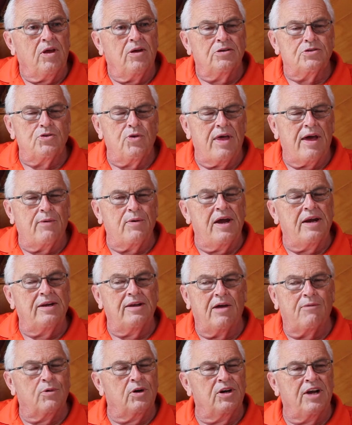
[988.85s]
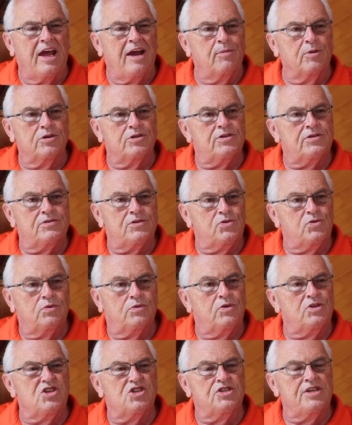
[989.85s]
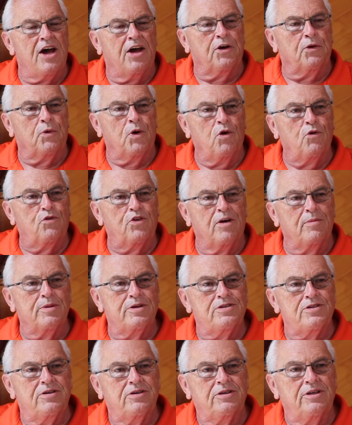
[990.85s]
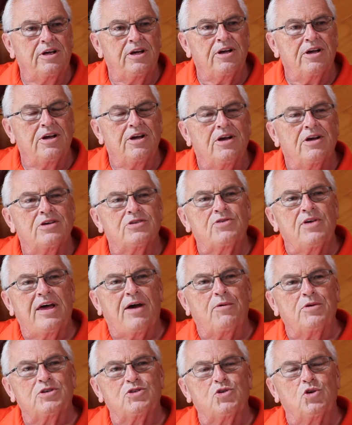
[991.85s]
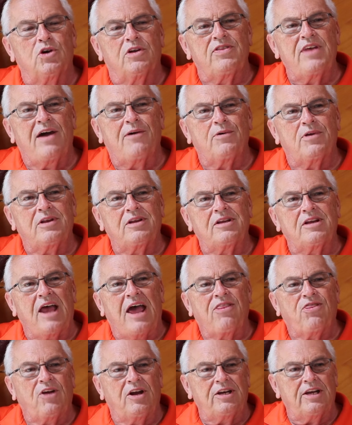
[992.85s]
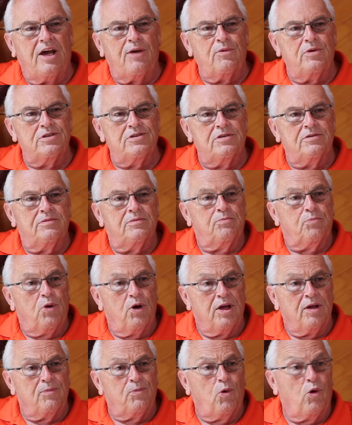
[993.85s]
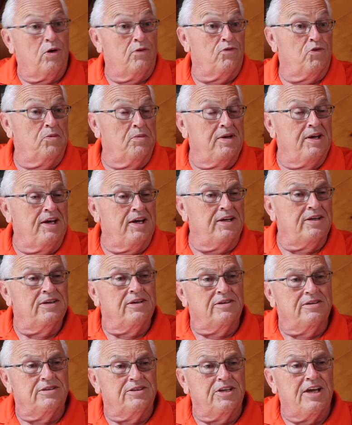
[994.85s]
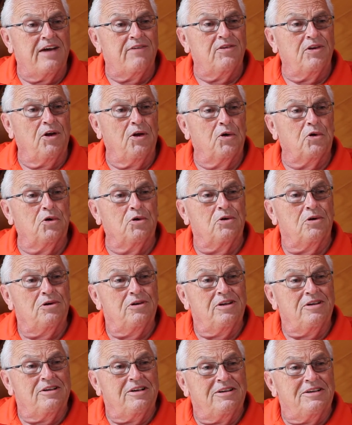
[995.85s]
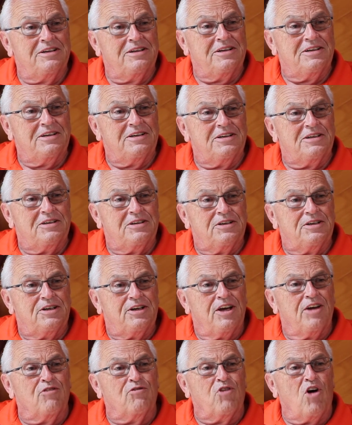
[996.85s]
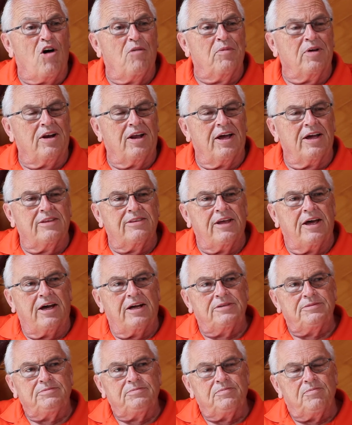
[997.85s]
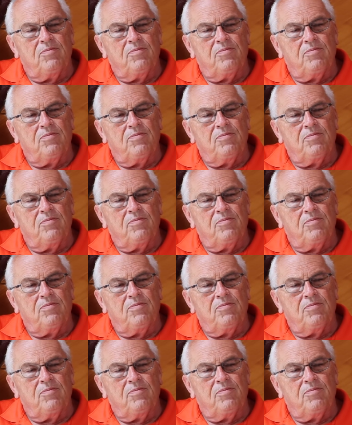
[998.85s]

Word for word: So that, and they were neighbors just down the road from us. So that was sort of that. I thought that was pretty important for me to have a local involvement like that.